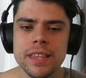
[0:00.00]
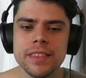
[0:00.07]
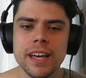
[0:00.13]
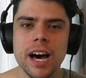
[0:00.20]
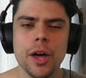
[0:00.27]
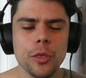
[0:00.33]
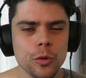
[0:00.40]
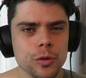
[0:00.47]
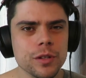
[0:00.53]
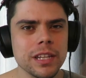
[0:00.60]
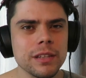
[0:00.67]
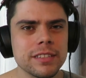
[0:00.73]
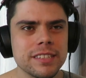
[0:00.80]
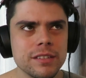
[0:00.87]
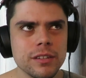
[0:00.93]
I thought
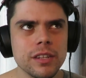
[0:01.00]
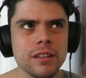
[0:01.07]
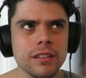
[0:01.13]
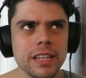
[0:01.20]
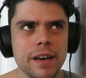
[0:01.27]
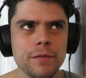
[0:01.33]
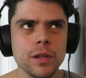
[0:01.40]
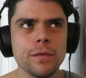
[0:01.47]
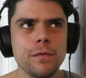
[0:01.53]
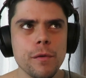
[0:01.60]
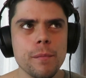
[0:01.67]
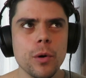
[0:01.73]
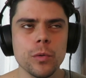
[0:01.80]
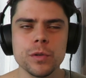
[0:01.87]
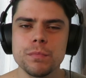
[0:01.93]
the, the level of
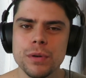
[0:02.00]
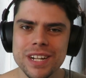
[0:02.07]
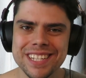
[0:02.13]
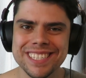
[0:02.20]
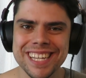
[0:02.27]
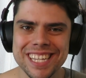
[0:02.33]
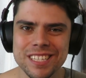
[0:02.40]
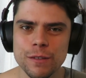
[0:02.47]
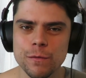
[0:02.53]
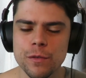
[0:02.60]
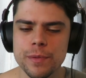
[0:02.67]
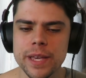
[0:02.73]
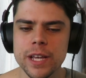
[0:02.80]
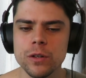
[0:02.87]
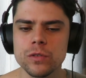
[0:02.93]
football was pretty decent
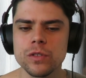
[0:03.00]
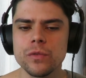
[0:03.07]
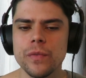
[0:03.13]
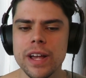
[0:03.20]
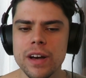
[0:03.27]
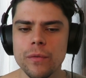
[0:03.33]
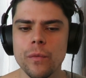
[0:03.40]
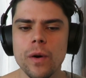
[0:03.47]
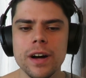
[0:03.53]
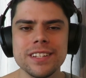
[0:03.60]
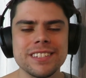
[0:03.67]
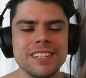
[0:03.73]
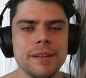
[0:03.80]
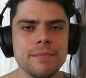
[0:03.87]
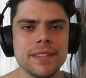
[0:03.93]
from the Eagles in round
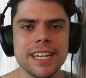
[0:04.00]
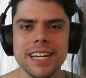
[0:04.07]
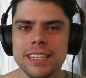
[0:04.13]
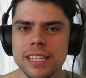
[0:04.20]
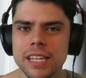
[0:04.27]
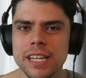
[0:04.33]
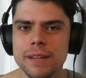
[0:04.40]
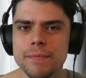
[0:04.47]
one. Tim Kelly, in